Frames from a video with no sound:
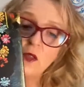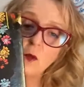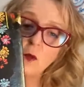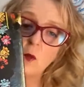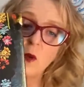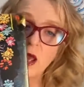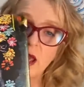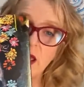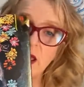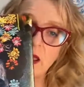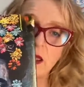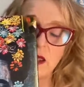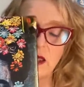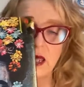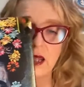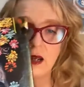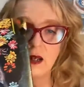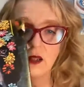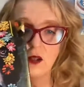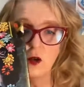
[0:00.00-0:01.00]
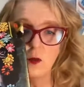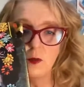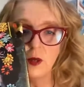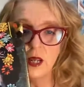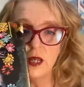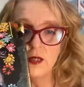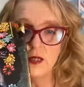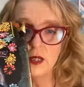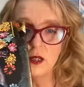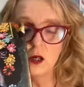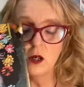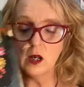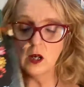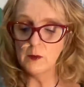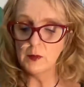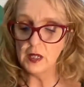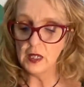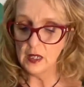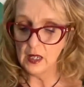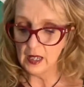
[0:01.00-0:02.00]
the way, had a little painting
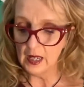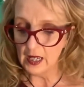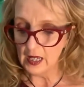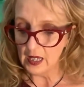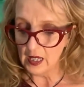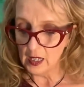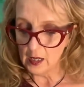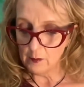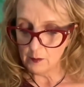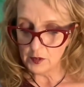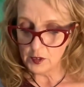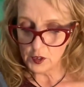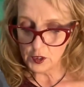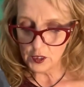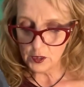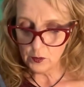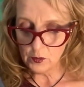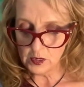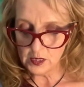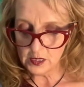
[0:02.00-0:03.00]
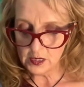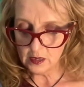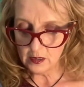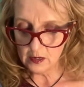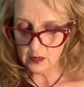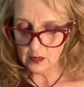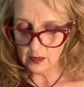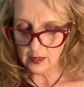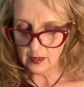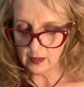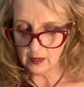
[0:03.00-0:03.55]
hobby. But she was in,